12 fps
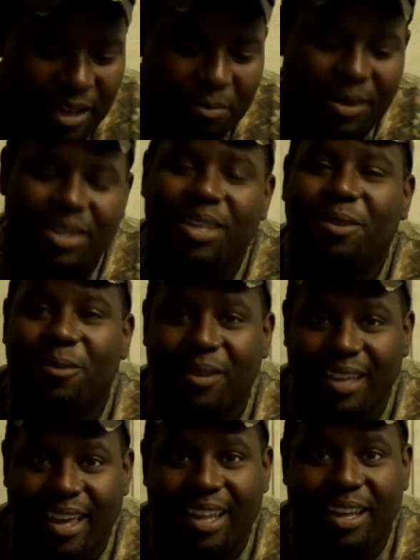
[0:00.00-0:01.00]
but you will
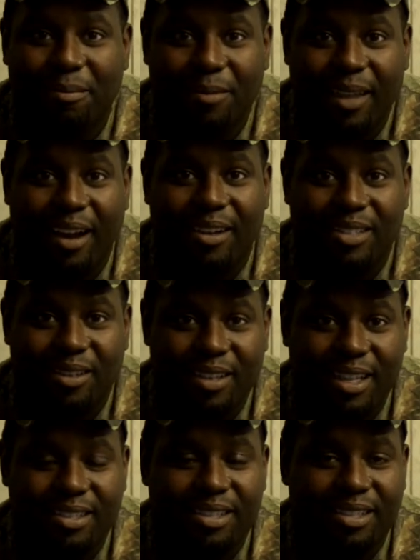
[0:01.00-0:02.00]
get him there. So
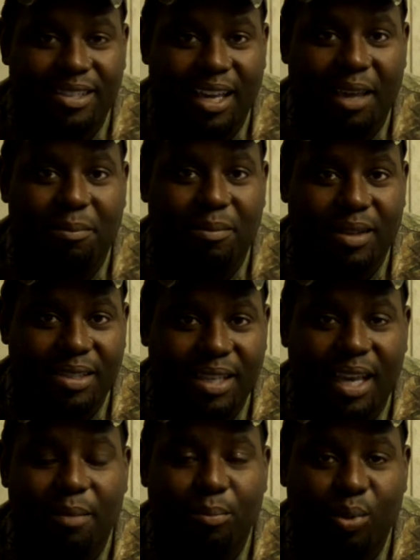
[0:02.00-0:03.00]
that's the
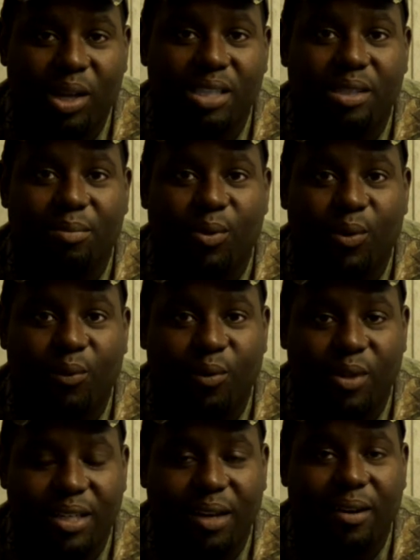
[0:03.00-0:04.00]
same principle
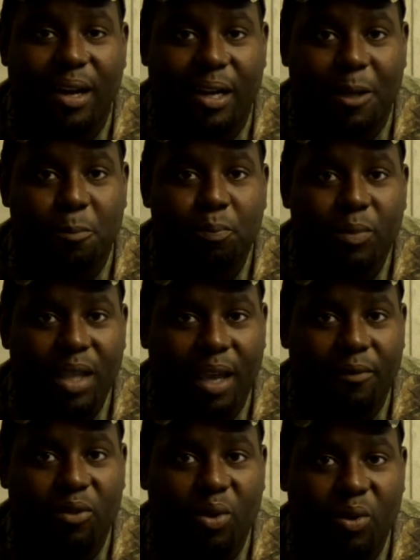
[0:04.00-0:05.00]
for deer hunting.
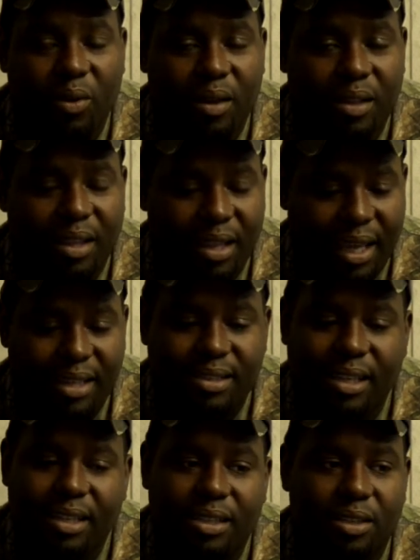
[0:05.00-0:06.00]
If you late
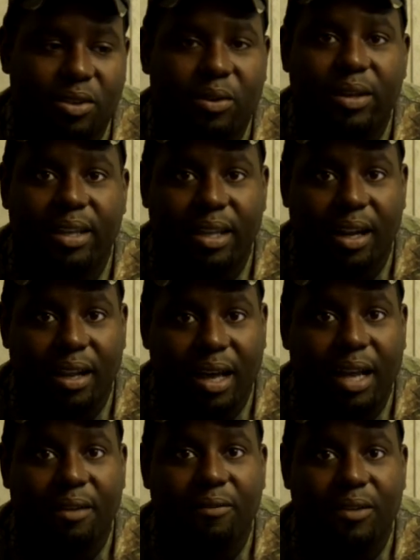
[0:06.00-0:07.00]
season, you can get a
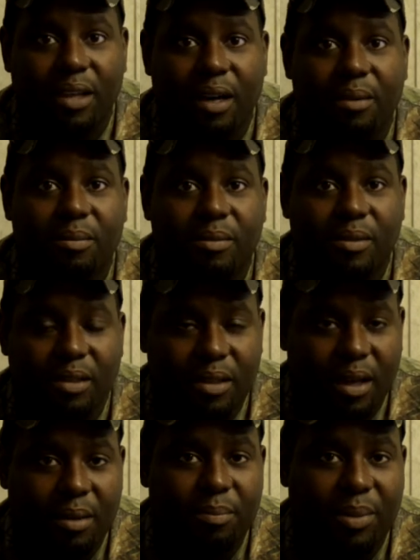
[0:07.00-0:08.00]
lot of young
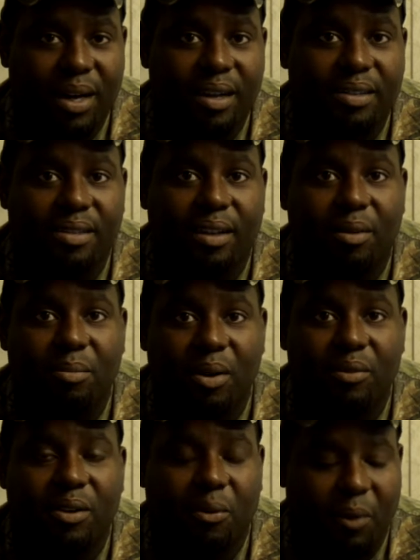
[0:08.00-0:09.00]
bucks that are
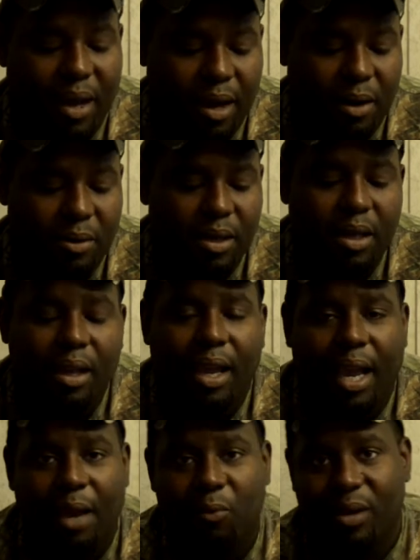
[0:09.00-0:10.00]
moving around.
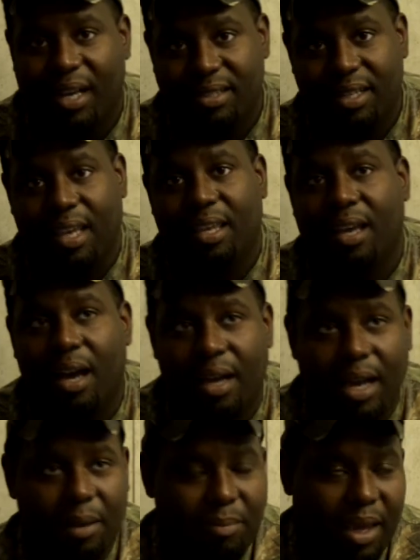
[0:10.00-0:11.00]
And when I say young,
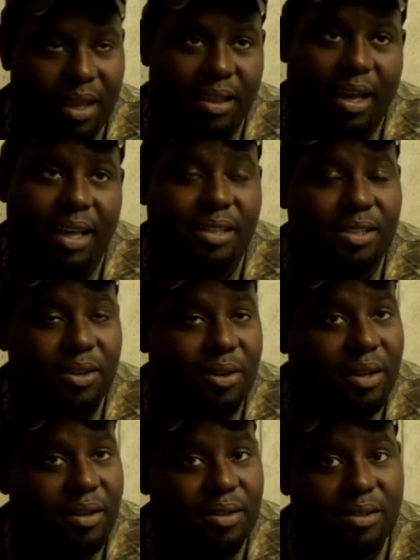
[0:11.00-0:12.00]
I mean like 2
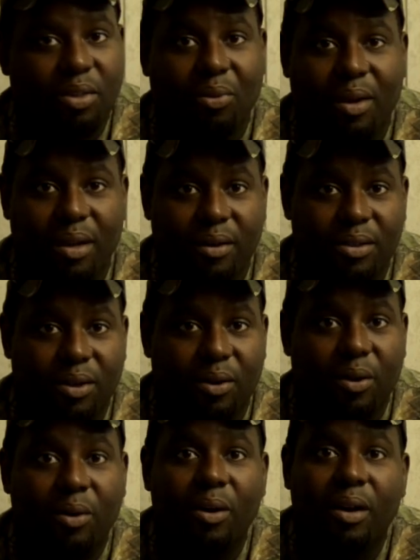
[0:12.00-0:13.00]
years, 3 years
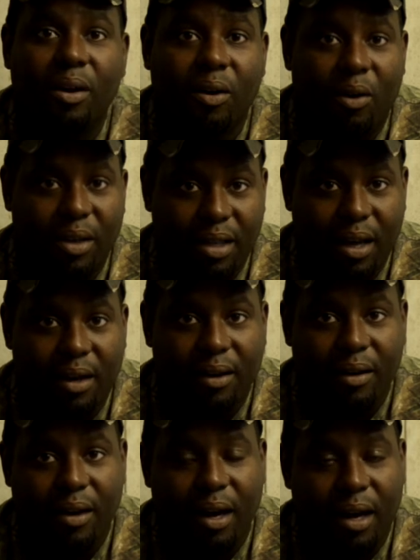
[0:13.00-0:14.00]
old or younger.